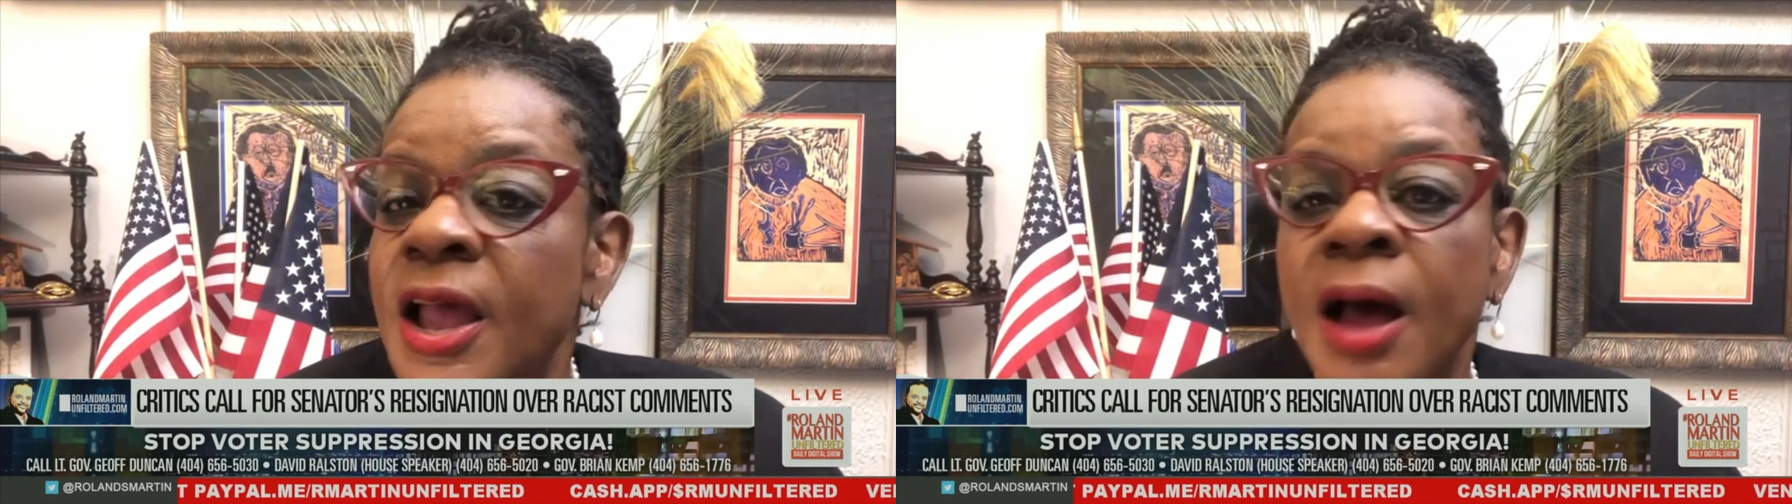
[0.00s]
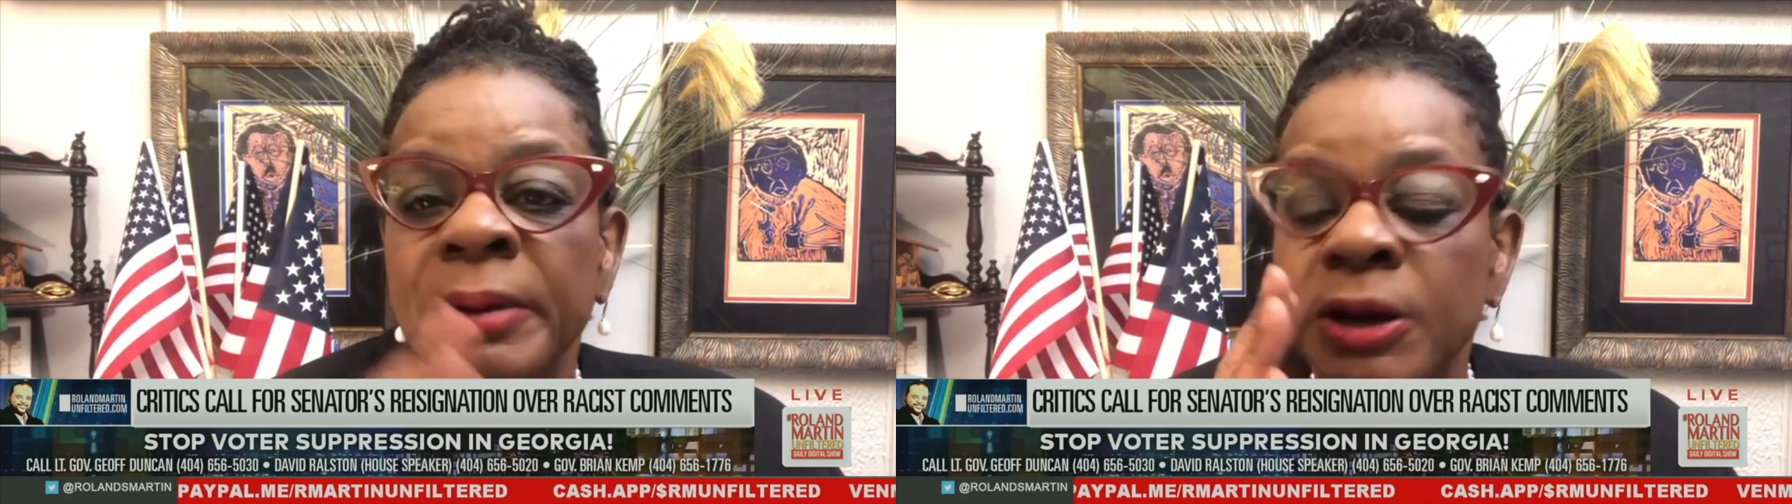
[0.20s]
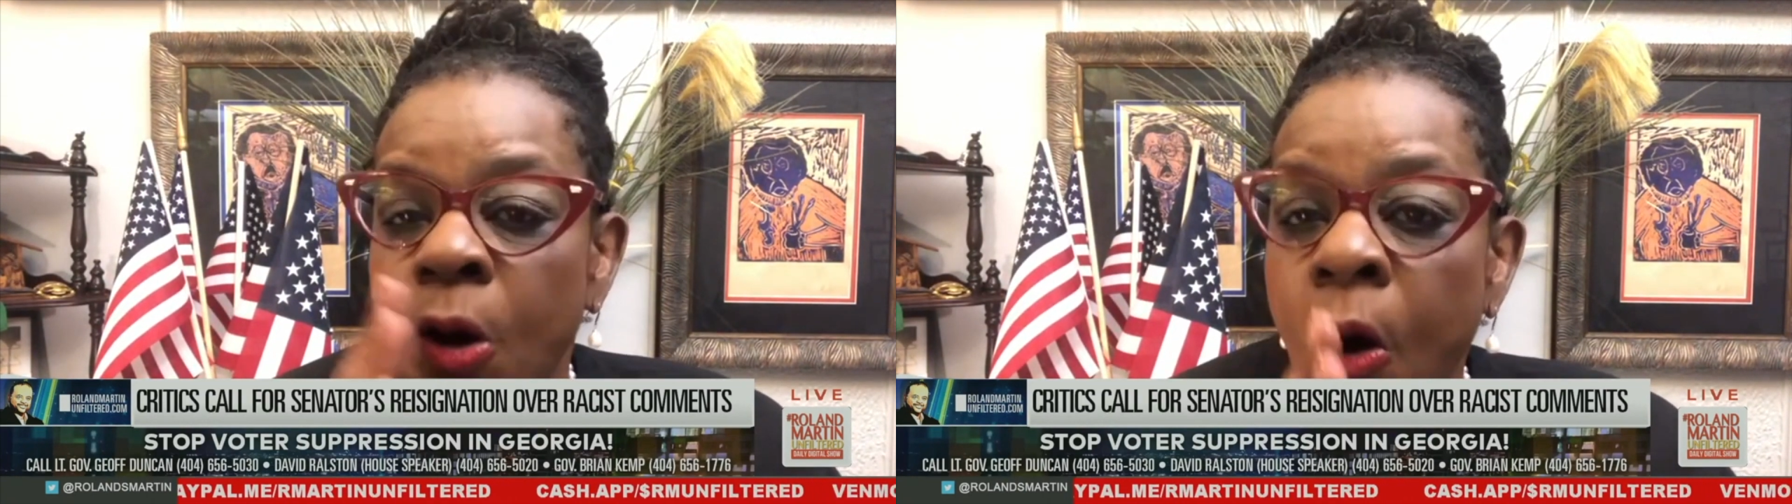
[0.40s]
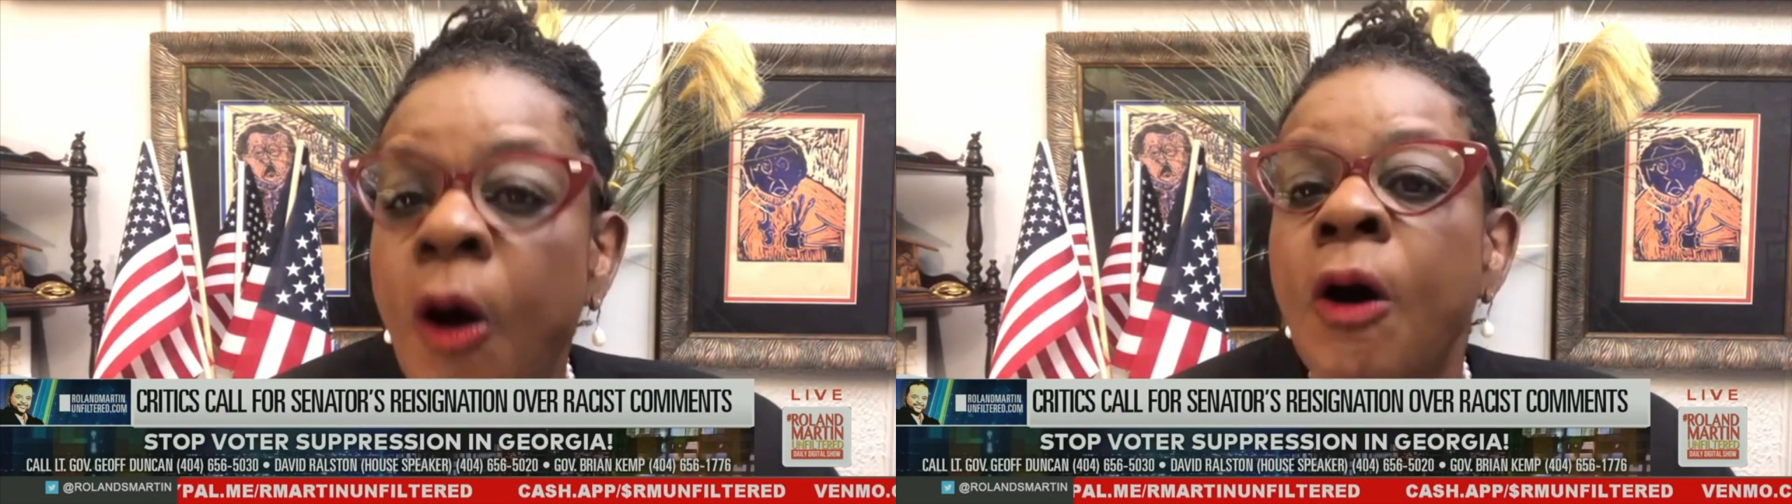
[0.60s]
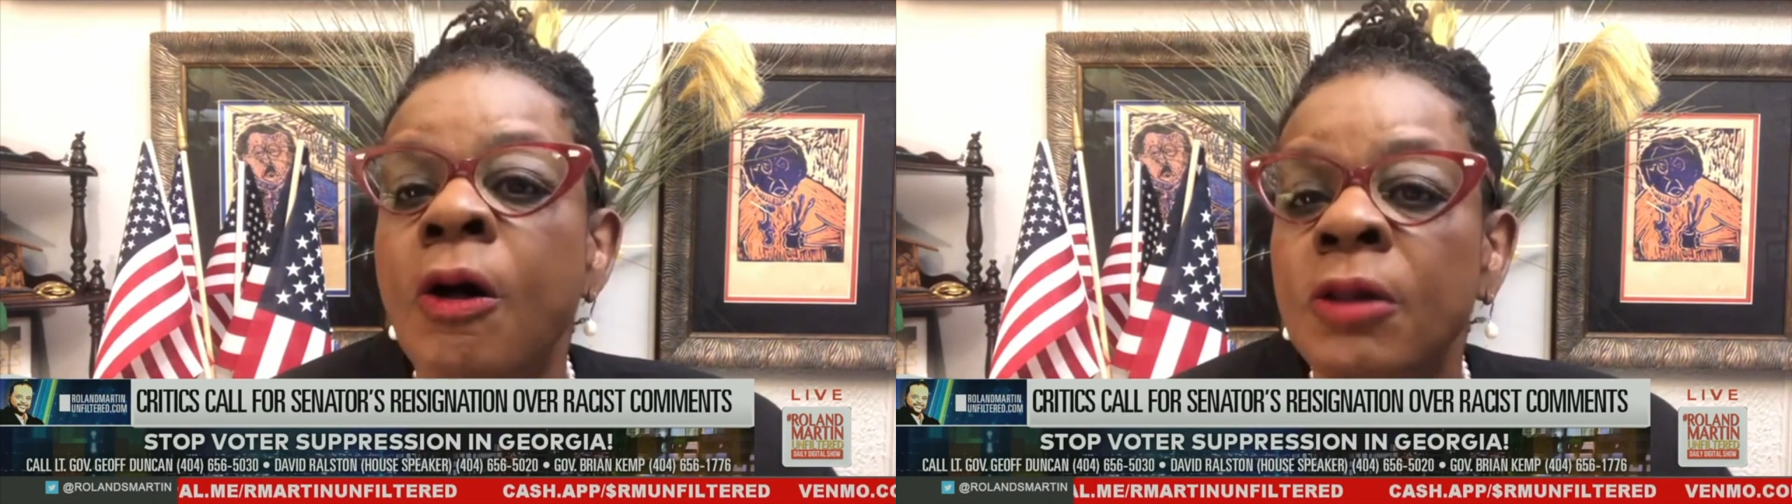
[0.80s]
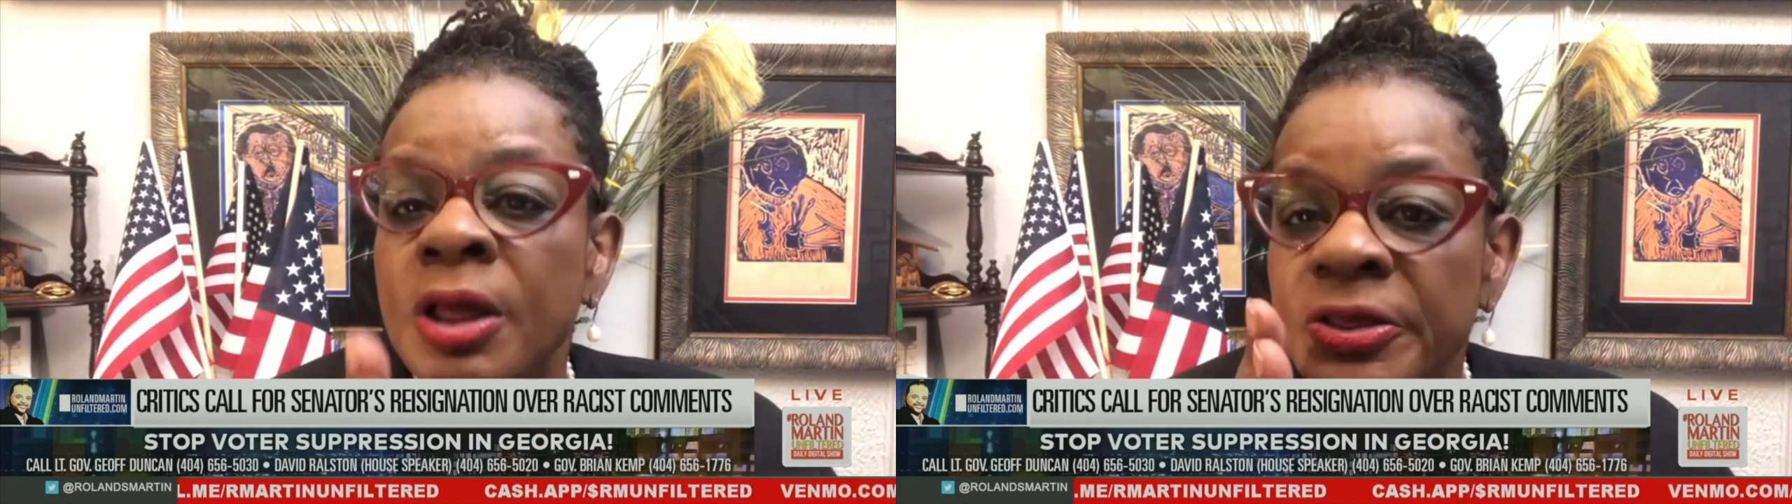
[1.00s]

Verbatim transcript: I mean, all